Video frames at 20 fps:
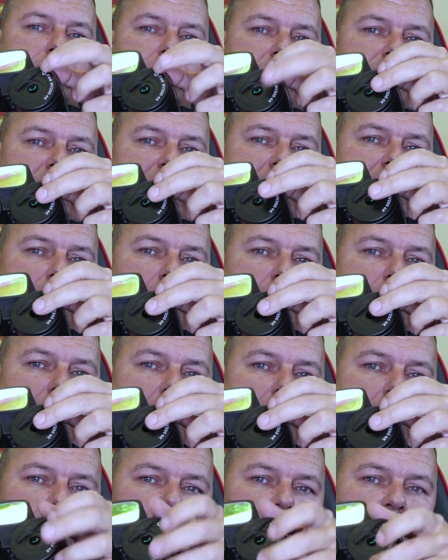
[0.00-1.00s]
it with a little
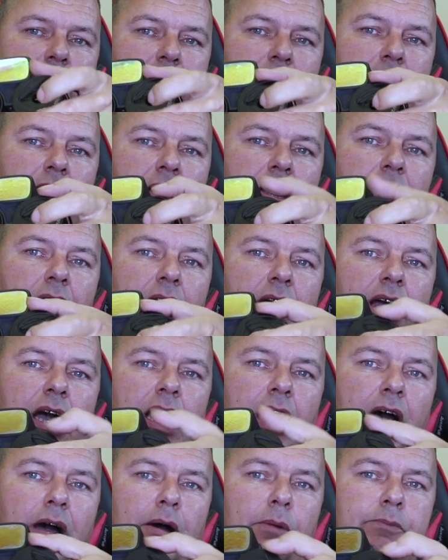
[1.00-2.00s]
hole here
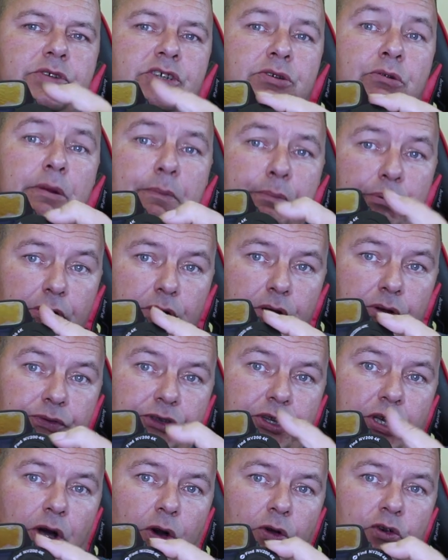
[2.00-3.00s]
to
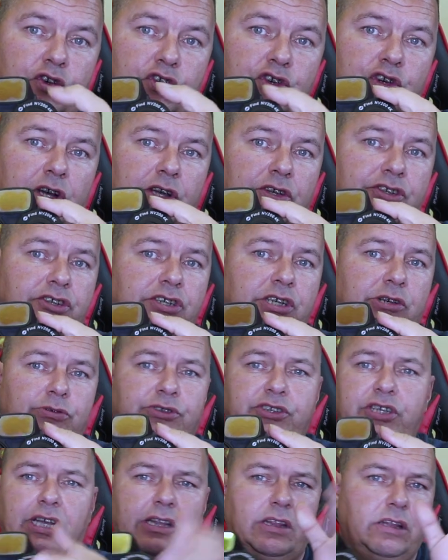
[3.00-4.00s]
improve the contrast. You'll
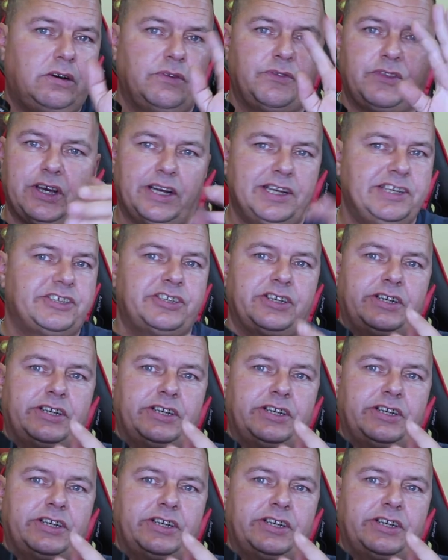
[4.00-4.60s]
see a lot of night